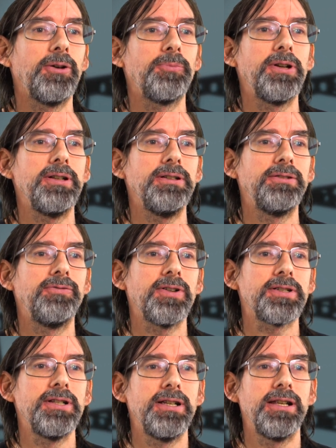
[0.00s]
pretty
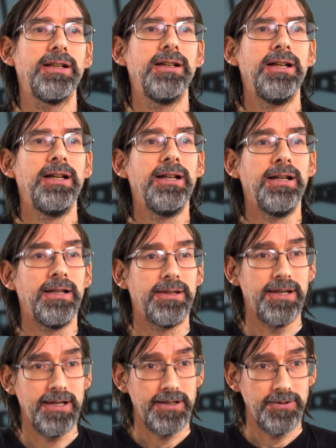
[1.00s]
fascinating.
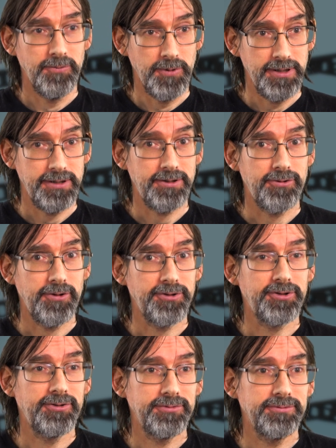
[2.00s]
Then we
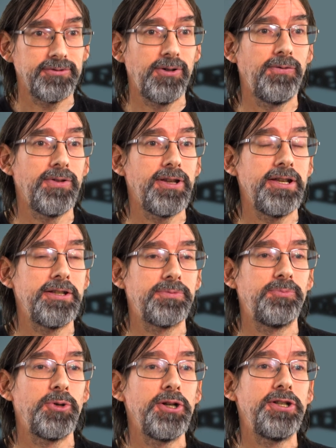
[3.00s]
crossed over these
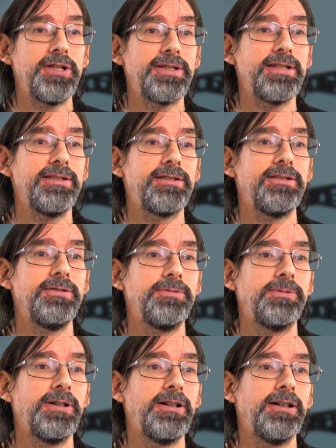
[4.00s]
bridges into